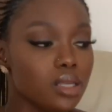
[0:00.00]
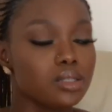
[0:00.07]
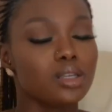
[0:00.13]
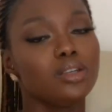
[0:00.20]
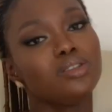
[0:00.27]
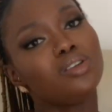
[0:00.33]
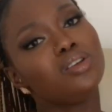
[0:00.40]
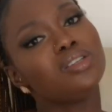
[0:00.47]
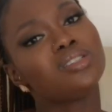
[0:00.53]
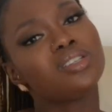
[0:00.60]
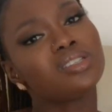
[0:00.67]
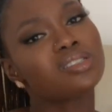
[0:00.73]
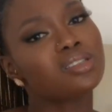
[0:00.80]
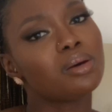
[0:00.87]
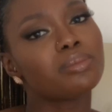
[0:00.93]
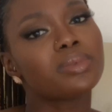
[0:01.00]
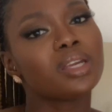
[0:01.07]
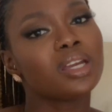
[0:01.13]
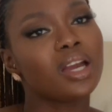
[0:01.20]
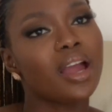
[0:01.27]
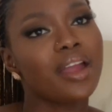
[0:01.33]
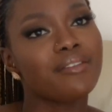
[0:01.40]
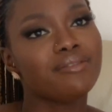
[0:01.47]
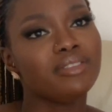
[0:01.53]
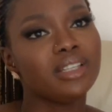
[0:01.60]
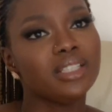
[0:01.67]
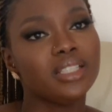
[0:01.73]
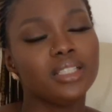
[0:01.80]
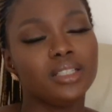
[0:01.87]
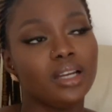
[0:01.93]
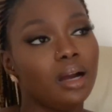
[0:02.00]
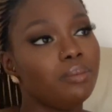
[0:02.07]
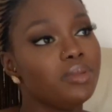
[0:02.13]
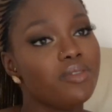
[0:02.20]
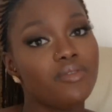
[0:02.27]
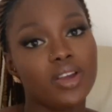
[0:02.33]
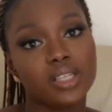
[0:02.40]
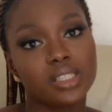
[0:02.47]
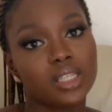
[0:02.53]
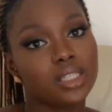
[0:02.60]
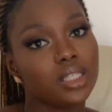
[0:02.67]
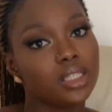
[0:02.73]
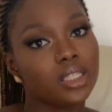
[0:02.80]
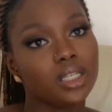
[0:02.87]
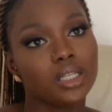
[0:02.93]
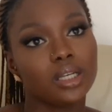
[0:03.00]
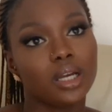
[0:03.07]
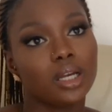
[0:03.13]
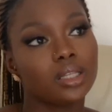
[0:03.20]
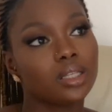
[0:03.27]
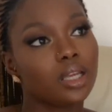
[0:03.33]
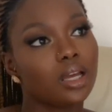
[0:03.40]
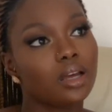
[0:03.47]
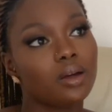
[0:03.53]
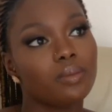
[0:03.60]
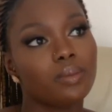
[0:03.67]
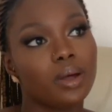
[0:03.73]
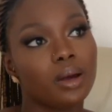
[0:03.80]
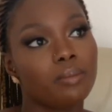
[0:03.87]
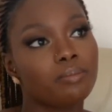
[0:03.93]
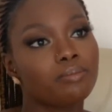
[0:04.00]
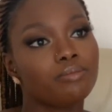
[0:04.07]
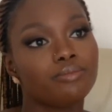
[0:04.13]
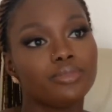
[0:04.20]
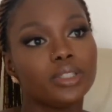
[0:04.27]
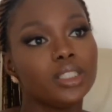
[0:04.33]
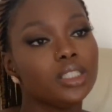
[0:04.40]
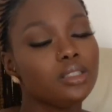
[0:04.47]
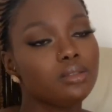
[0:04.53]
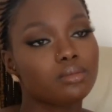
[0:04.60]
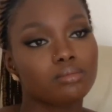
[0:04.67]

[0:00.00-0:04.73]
So, you know, it's just something I really am invested in it, and I'm really